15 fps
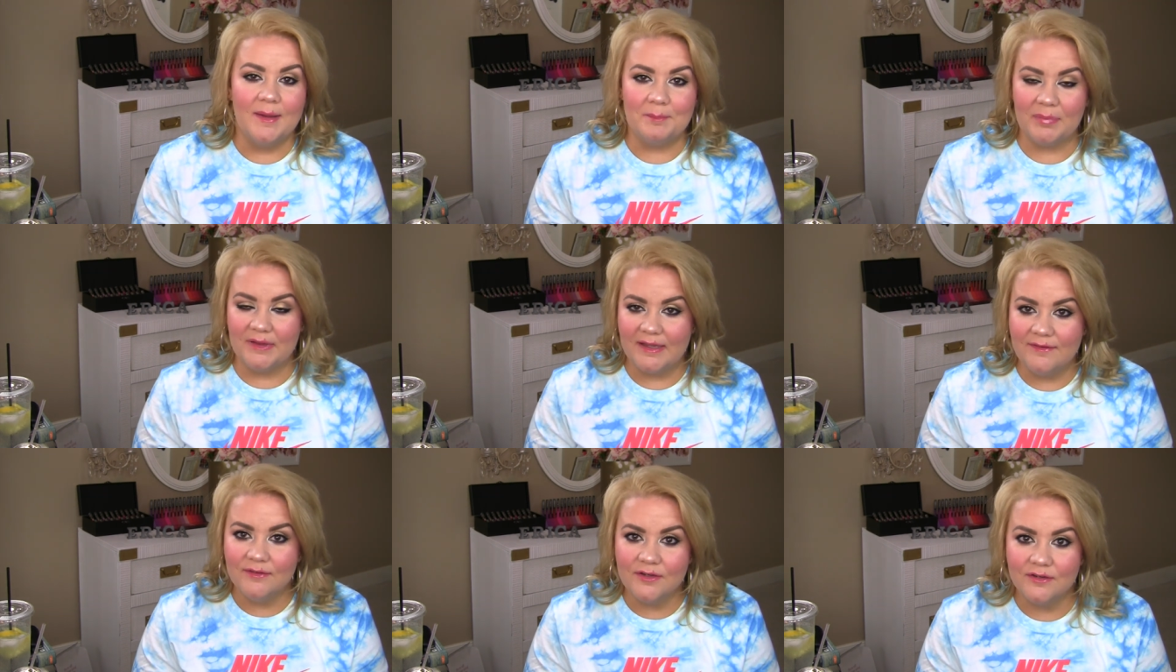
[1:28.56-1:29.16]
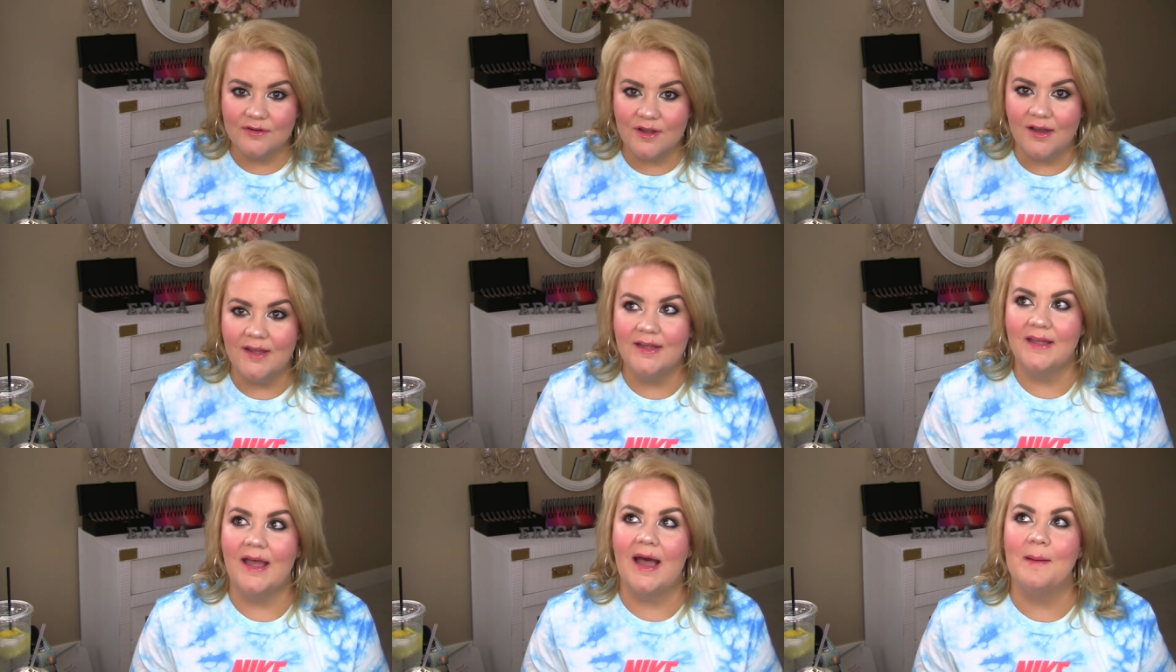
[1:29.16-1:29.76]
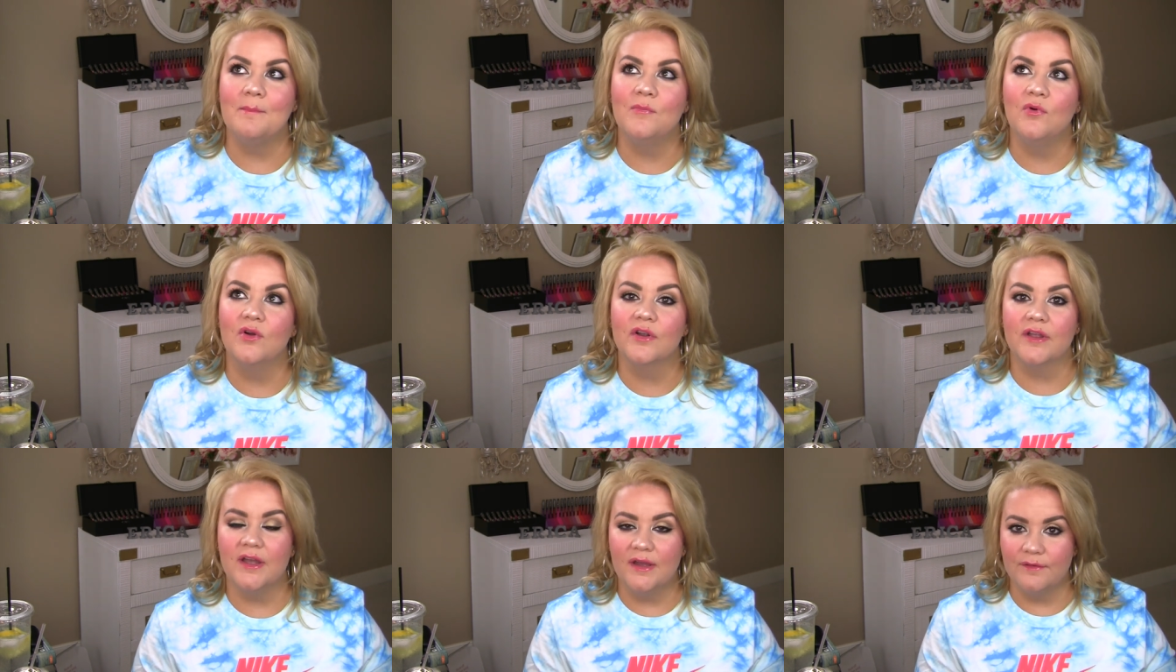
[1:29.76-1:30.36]
believe it or not, I'm
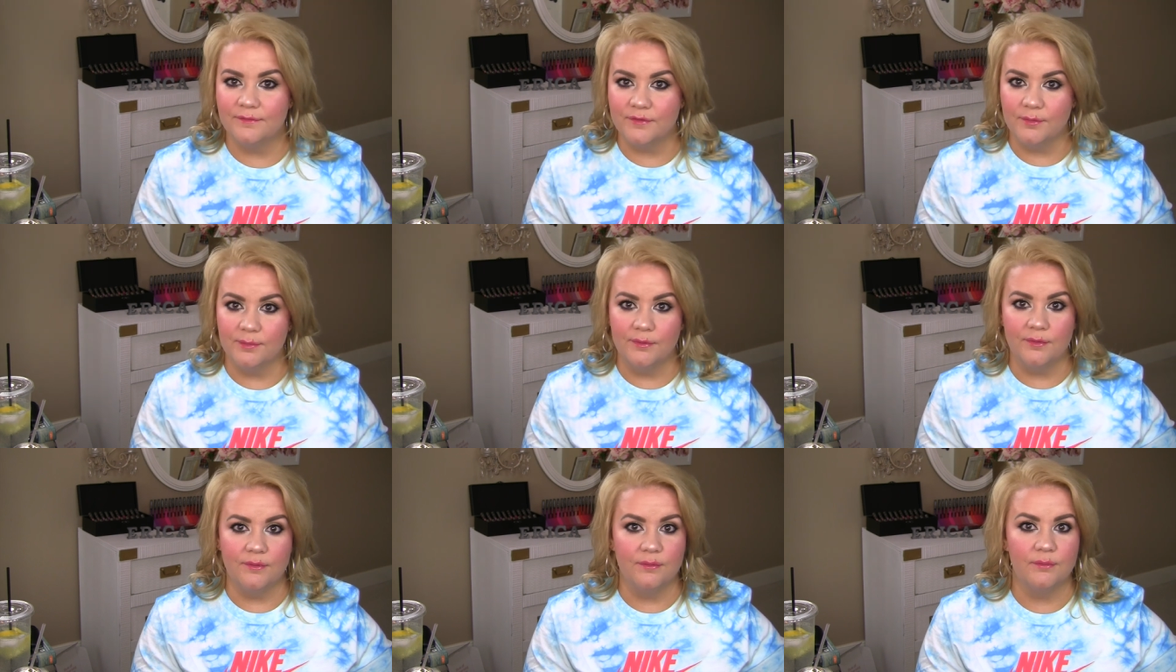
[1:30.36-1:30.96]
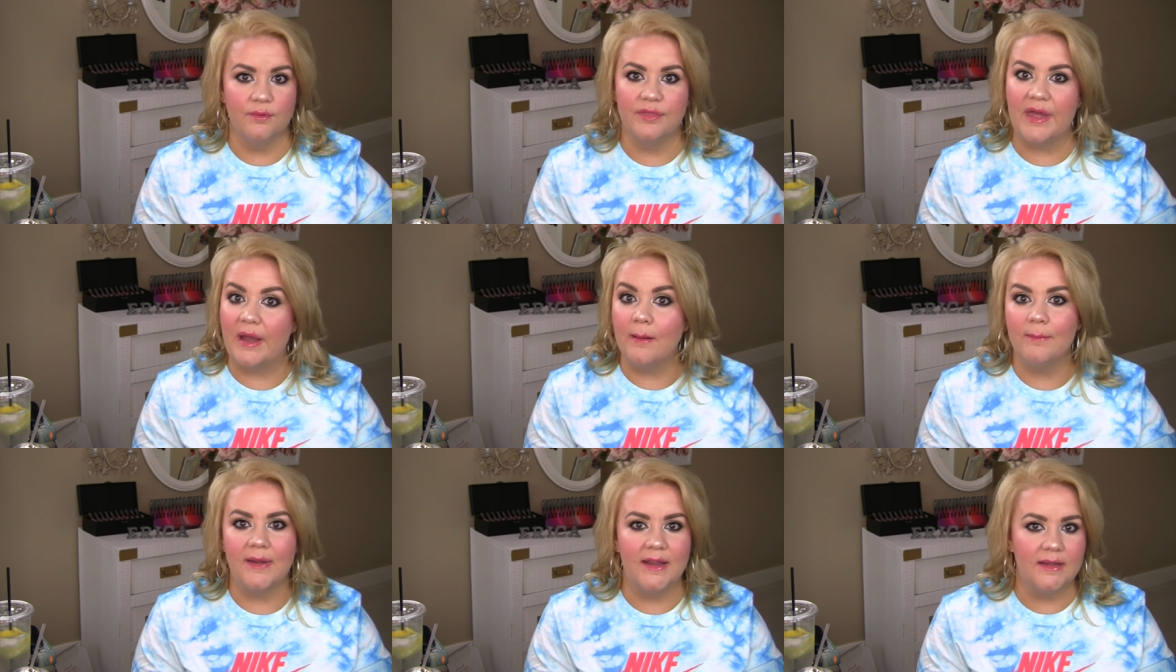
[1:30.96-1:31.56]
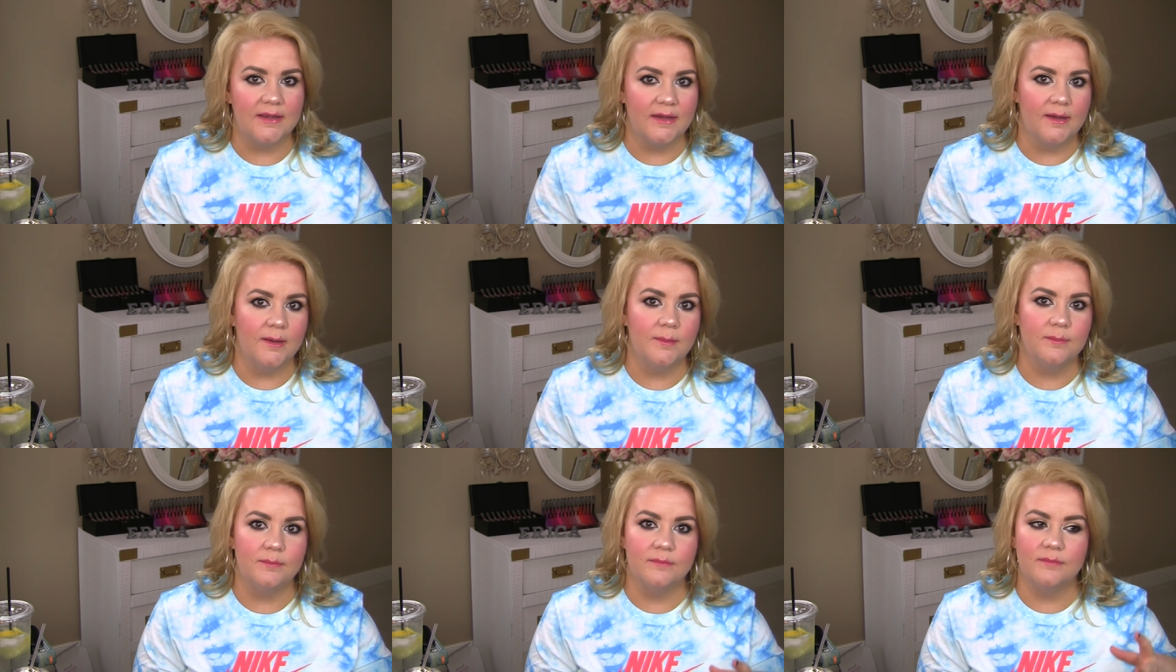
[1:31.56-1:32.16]
more comfortable without
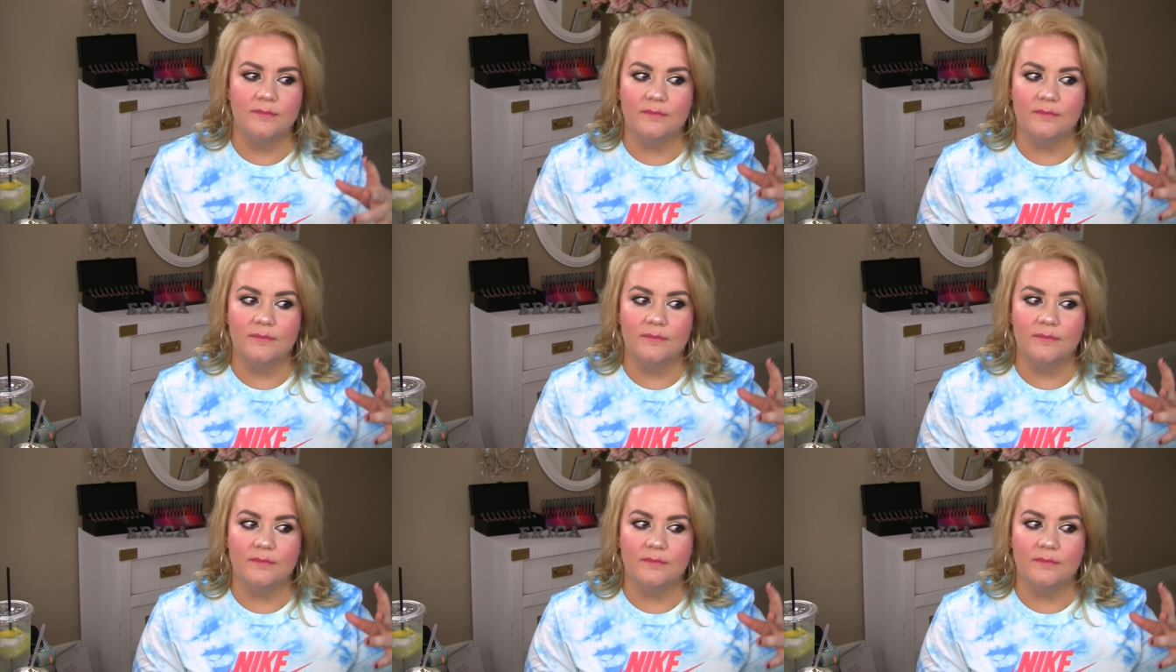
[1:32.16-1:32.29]
makeup,